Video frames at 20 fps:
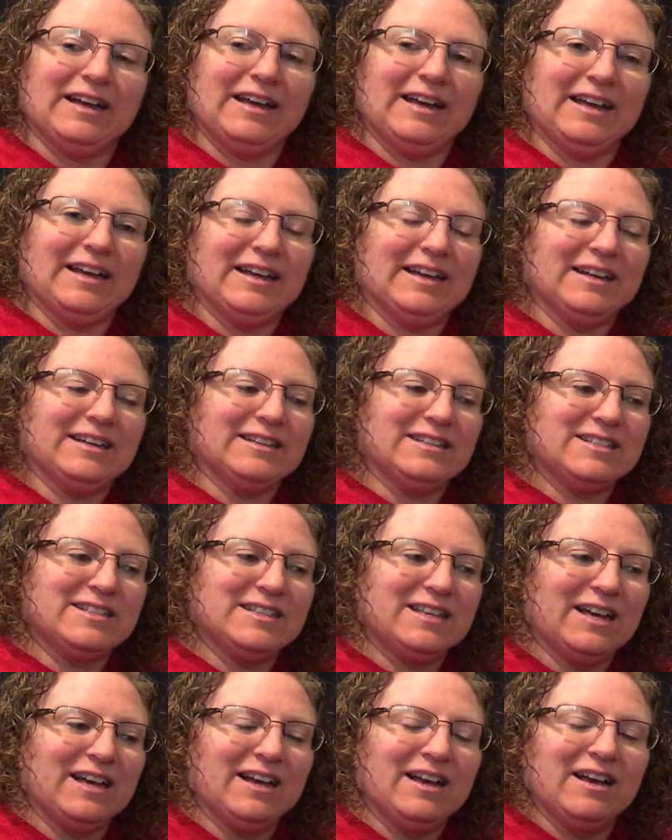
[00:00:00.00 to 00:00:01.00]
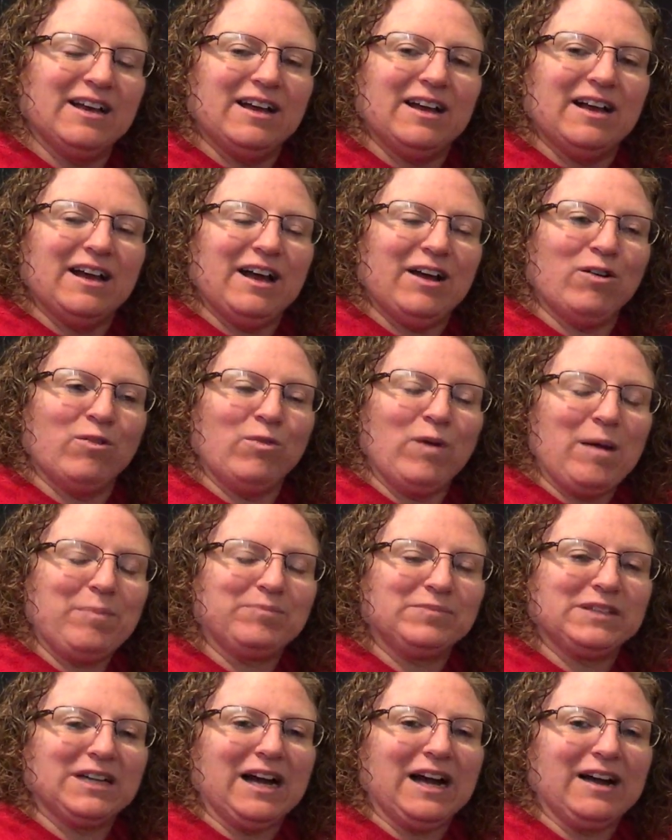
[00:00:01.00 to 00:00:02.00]
is a
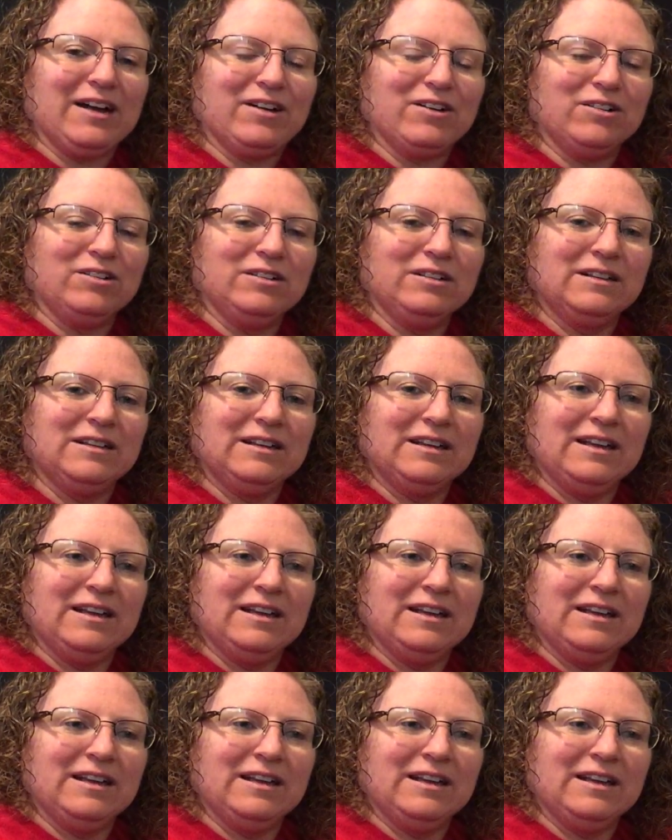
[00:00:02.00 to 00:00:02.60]
reptile.